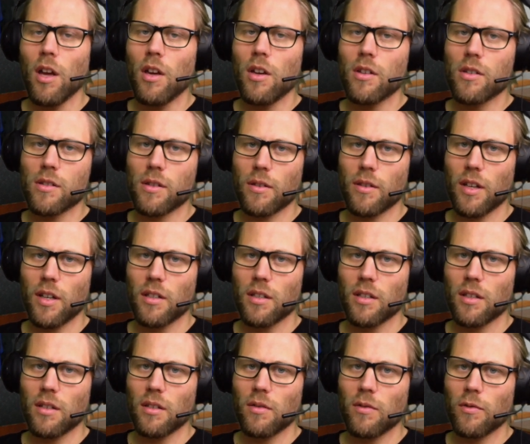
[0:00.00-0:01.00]
so that
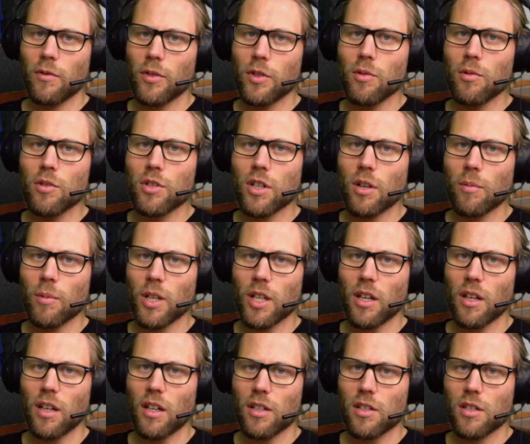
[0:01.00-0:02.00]
in future we
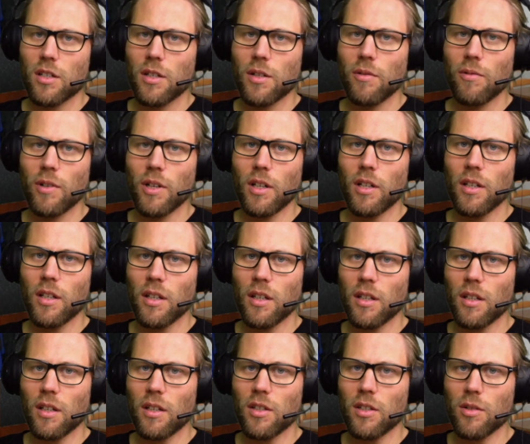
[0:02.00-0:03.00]
can actually
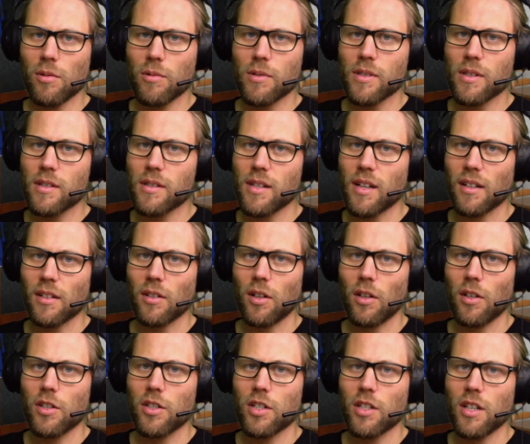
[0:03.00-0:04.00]
really use this
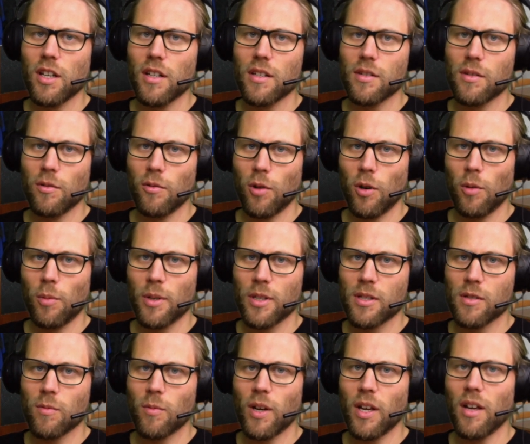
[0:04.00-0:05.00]
technology as a
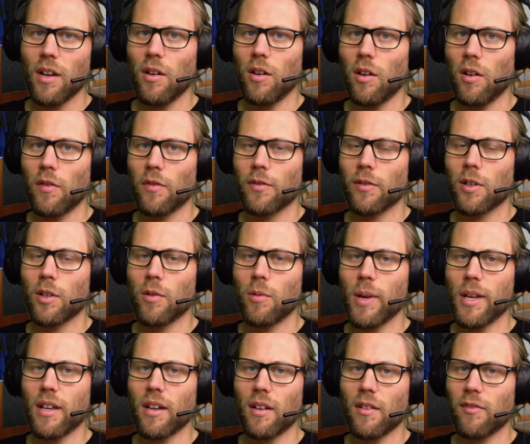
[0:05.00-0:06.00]
robust way of
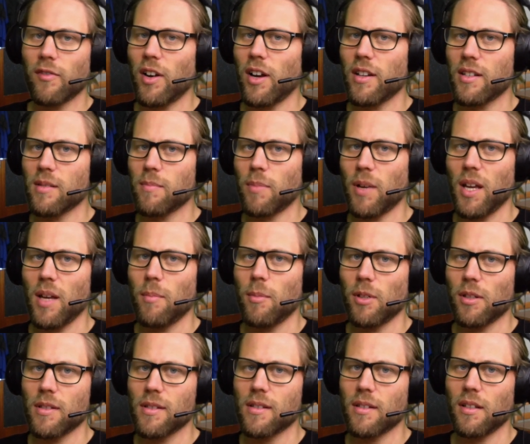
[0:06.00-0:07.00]
quick and fast
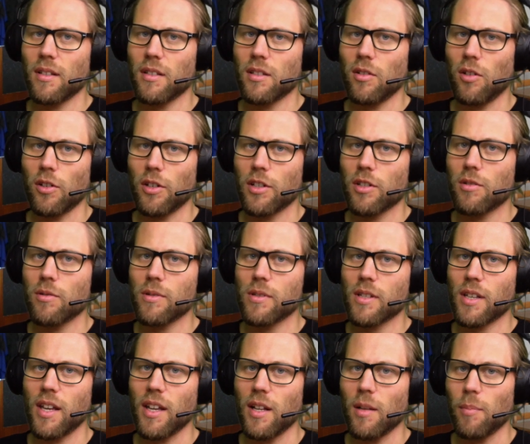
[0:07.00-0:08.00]
payments and in order to
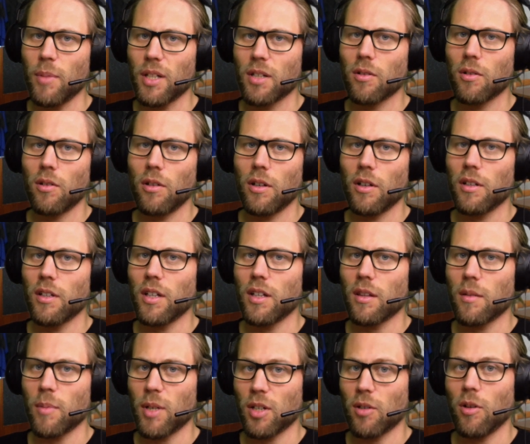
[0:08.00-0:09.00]
scale Bitcoin and
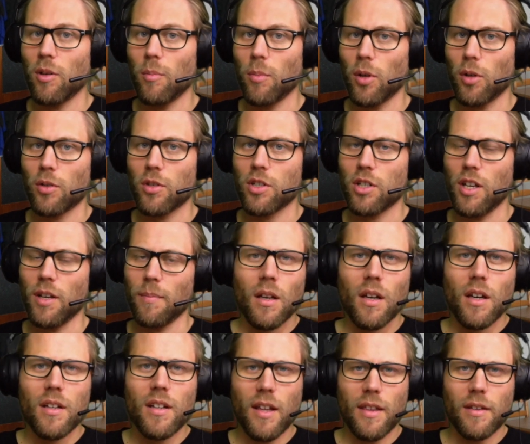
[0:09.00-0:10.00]
the Bitcoin blockchain.
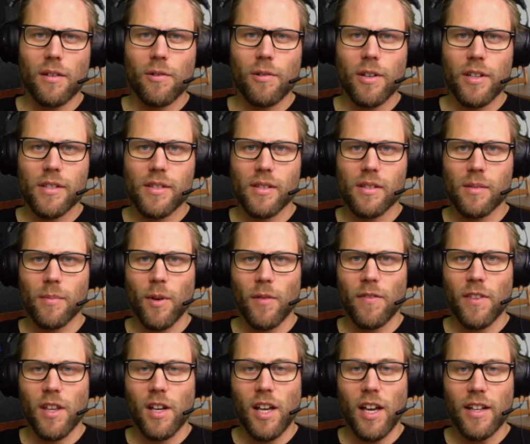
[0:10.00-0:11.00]
Another criticism
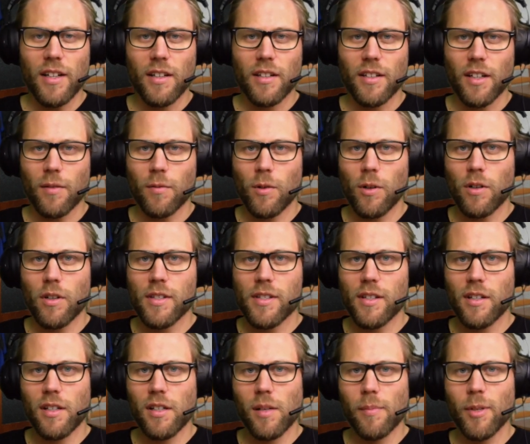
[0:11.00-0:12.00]
of the Lightning Network is
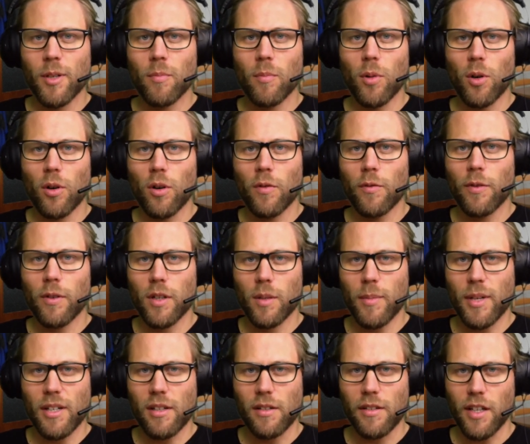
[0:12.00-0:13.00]
a little bit more of
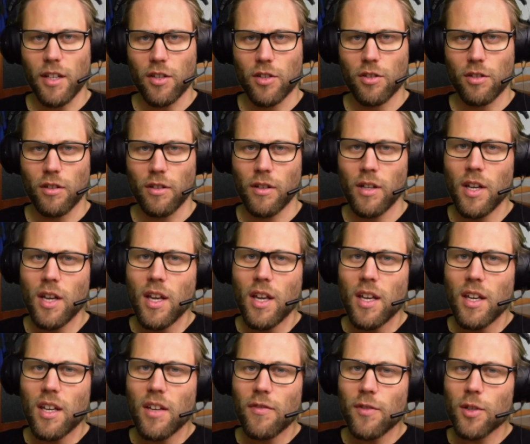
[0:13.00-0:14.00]
fundamental nature.
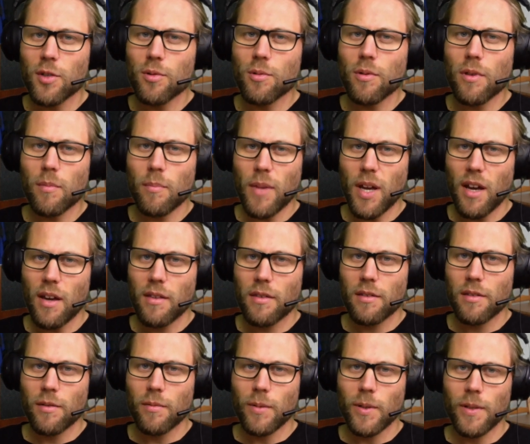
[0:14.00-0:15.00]
If you do the
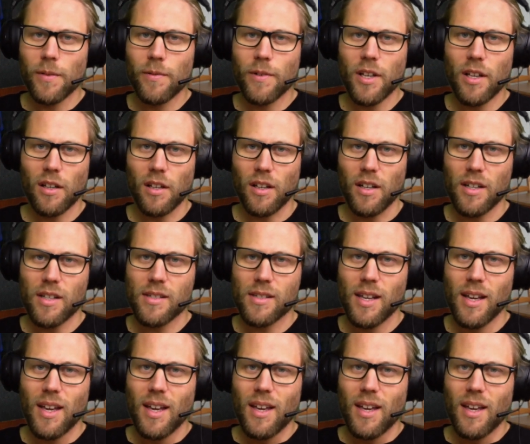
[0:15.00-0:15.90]
math, you will realize